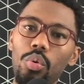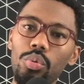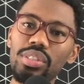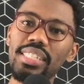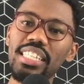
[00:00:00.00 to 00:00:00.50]

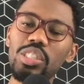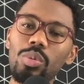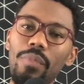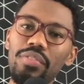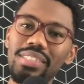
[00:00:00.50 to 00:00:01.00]
will set
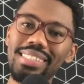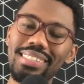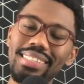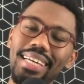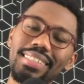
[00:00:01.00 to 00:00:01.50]
you up for
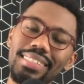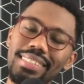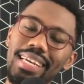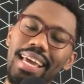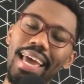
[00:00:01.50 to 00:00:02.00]

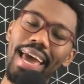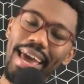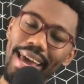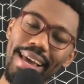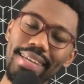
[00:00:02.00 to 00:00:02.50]
success
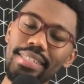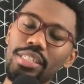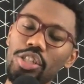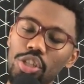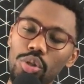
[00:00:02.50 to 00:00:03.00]

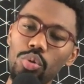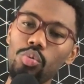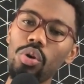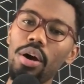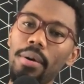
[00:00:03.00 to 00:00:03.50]
as
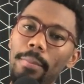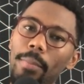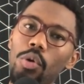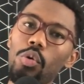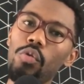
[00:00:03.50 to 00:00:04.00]
you
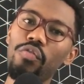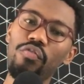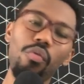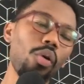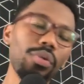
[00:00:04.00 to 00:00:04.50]
move
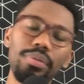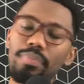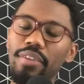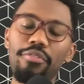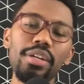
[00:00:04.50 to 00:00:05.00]
forward,
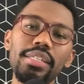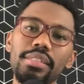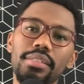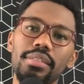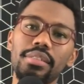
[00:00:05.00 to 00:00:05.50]
my
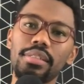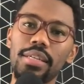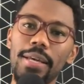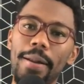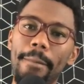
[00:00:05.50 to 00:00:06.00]
friends.
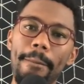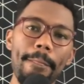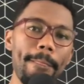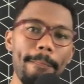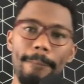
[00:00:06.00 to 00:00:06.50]

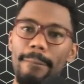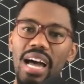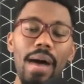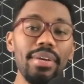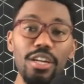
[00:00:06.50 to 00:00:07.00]

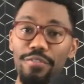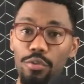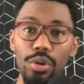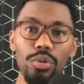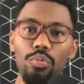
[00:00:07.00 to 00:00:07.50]
I'm here
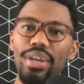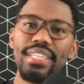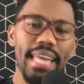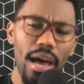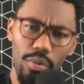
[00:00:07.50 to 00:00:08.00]
for you.
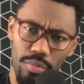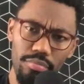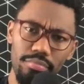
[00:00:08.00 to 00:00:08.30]
Reach out.